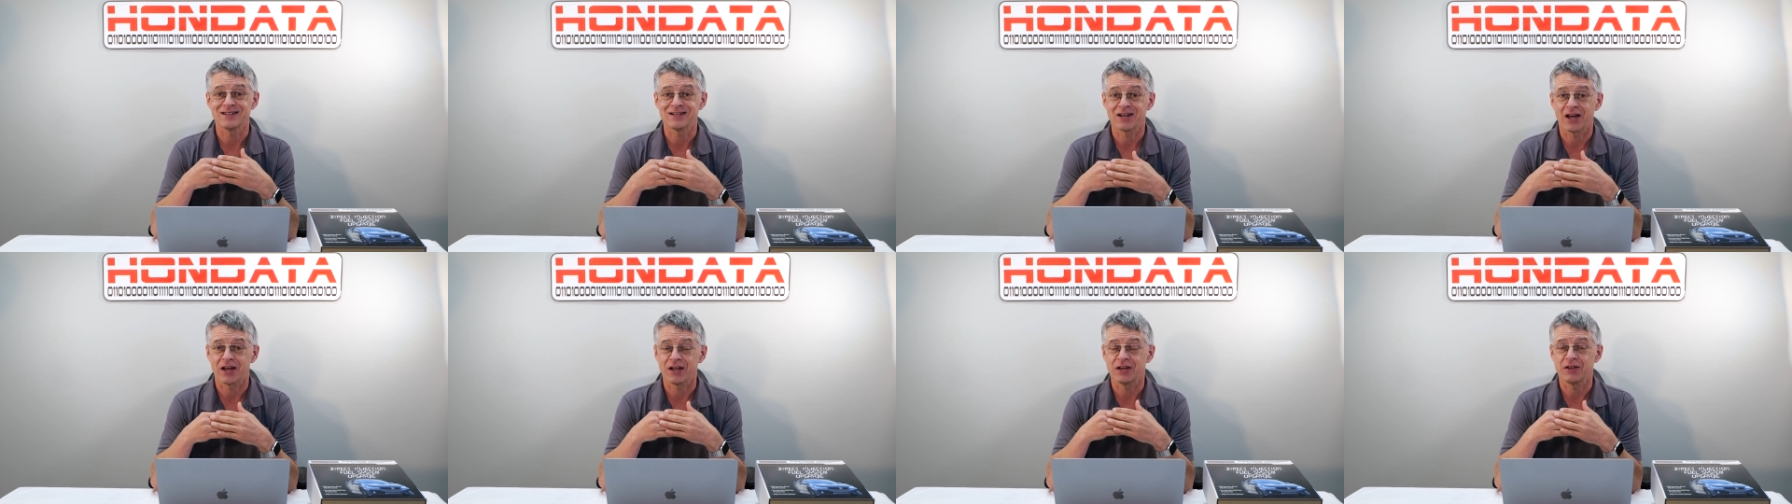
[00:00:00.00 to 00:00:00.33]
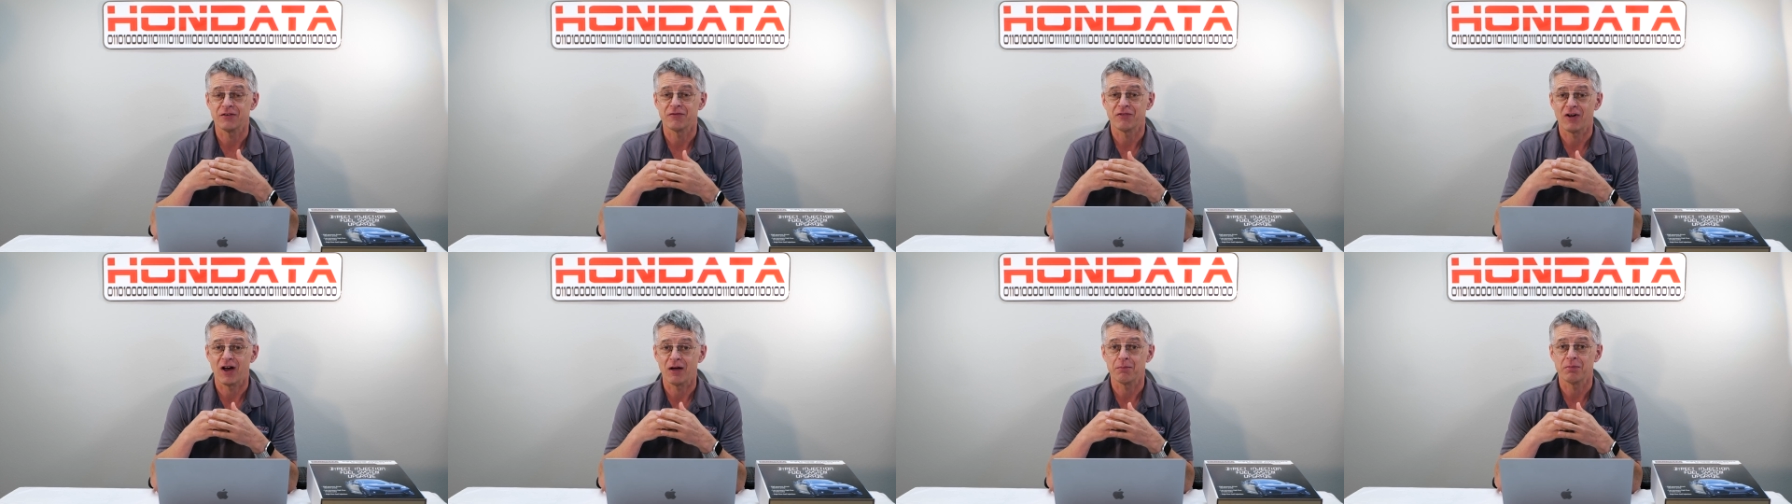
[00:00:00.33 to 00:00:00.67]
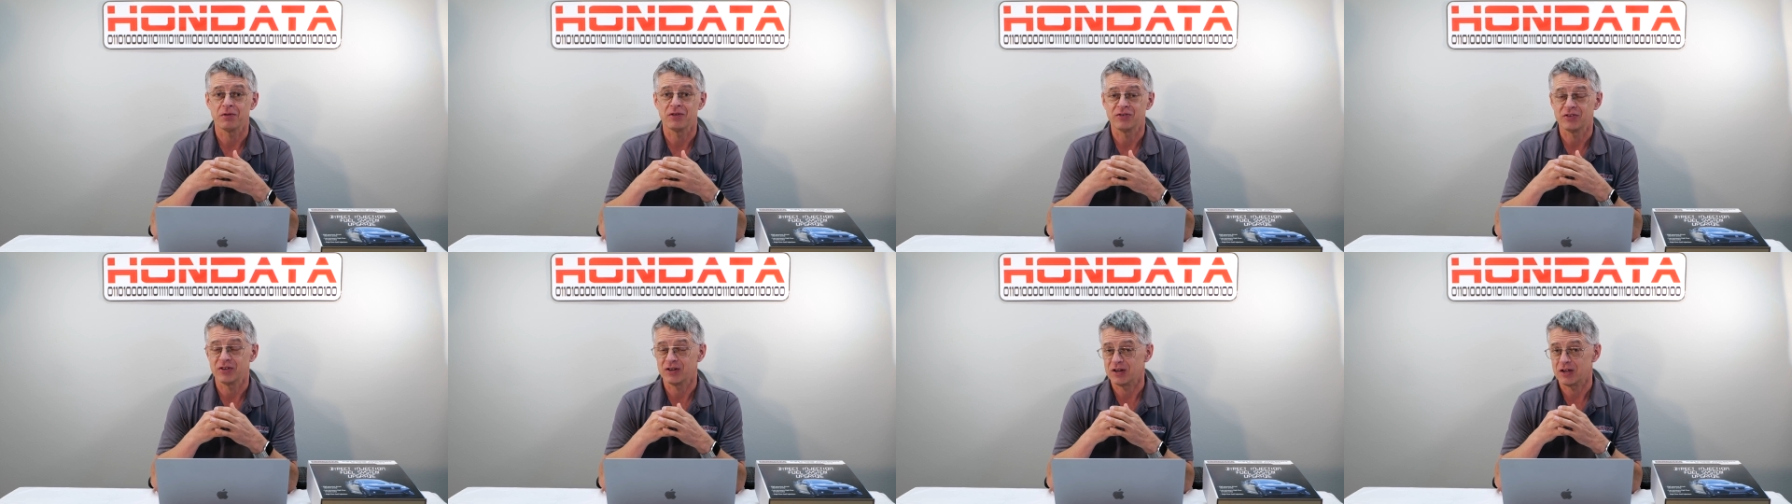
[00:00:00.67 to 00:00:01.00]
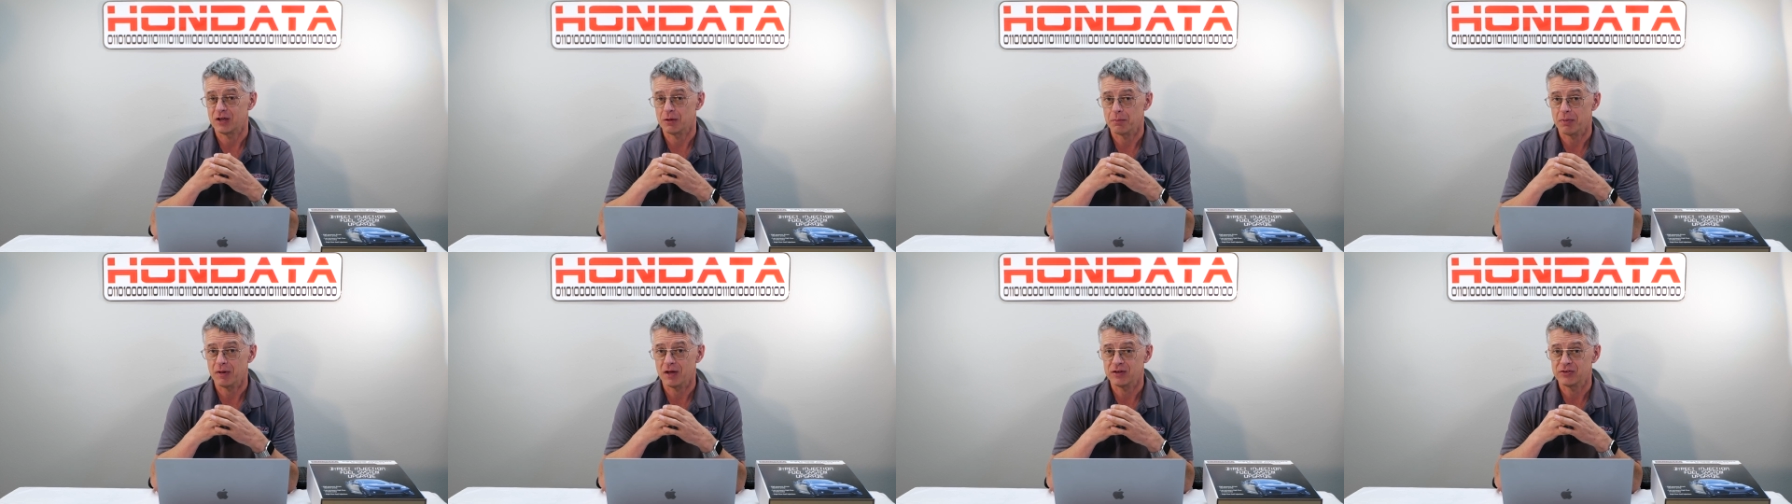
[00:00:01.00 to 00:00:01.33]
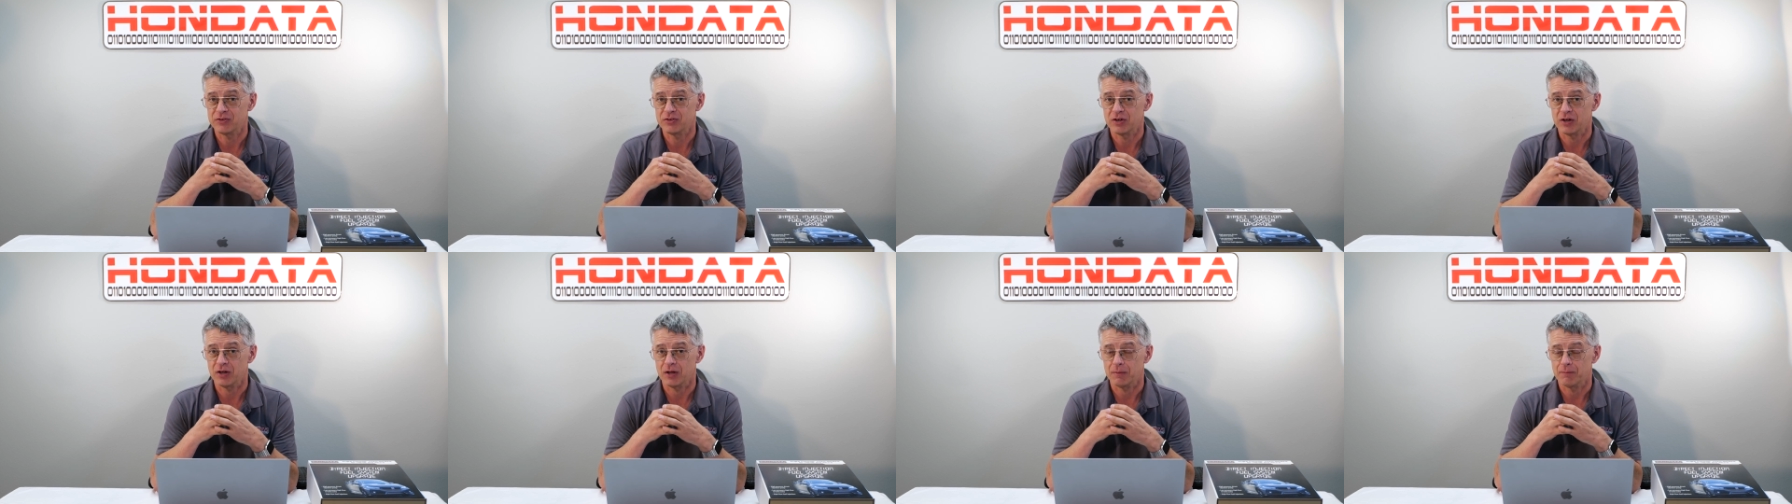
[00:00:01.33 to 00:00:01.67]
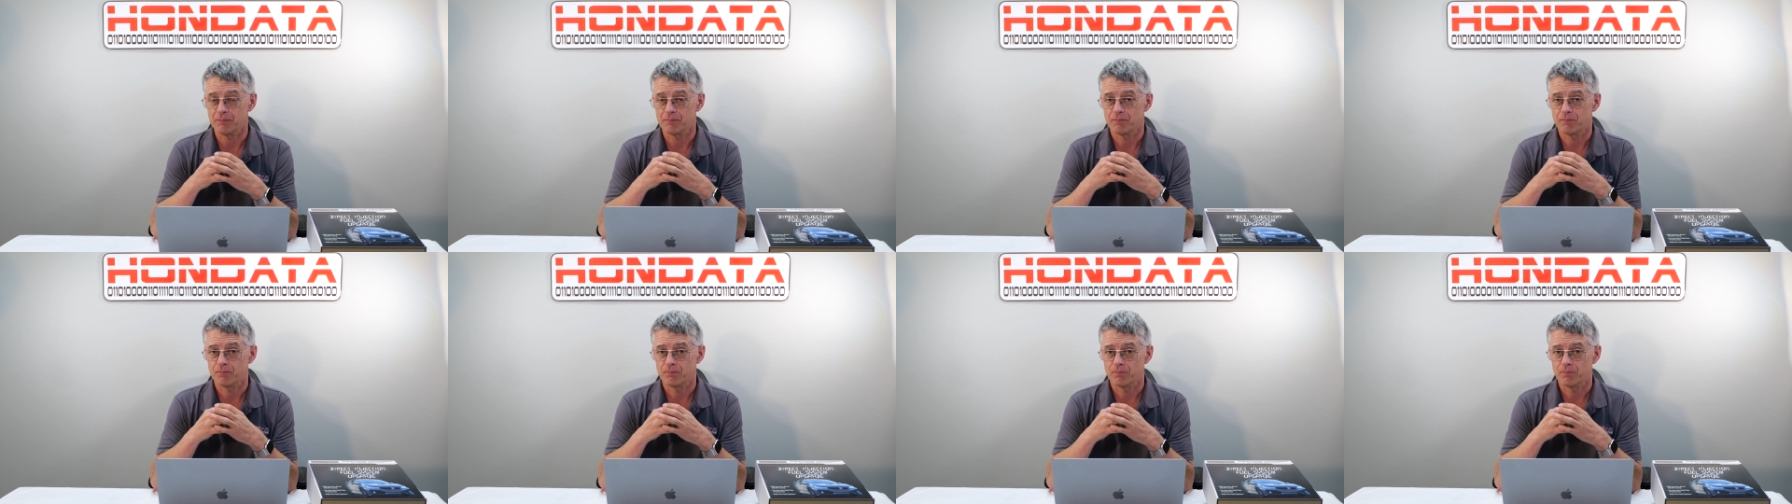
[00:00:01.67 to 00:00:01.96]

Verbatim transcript: 95% capacity.